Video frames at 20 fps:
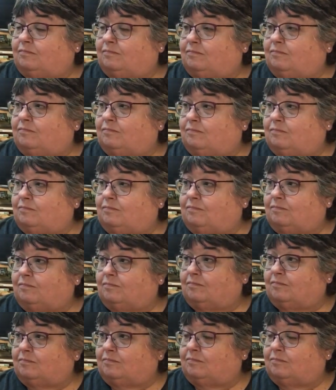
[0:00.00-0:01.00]

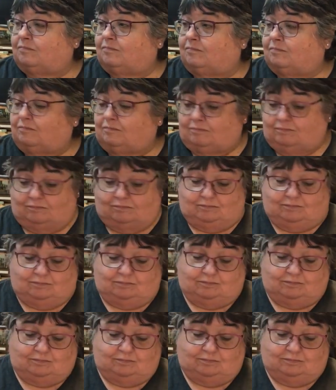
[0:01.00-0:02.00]

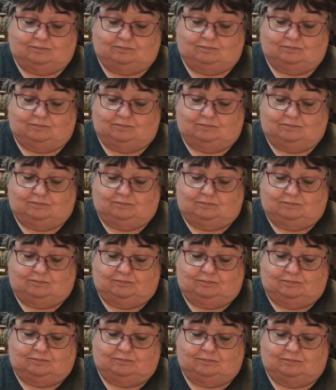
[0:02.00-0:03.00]

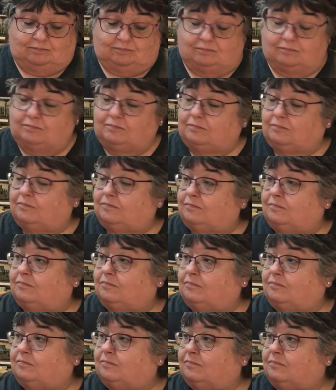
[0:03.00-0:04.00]

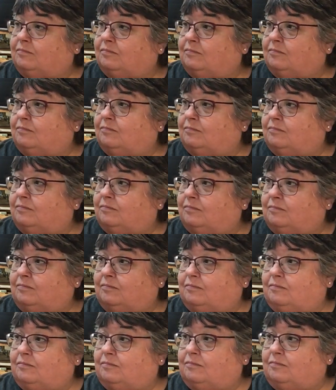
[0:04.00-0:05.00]

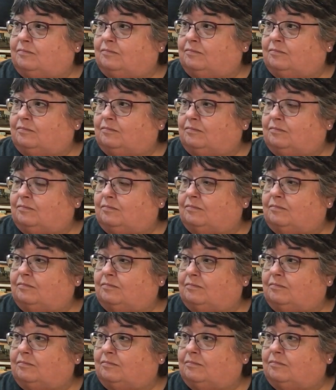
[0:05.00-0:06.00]

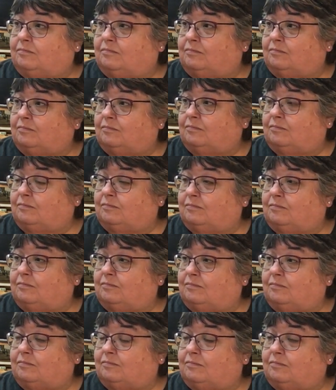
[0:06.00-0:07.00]

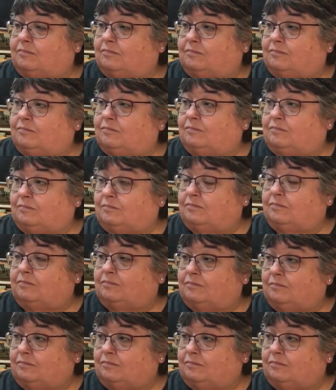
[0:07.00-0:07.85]
No words are spoken by the person on screen.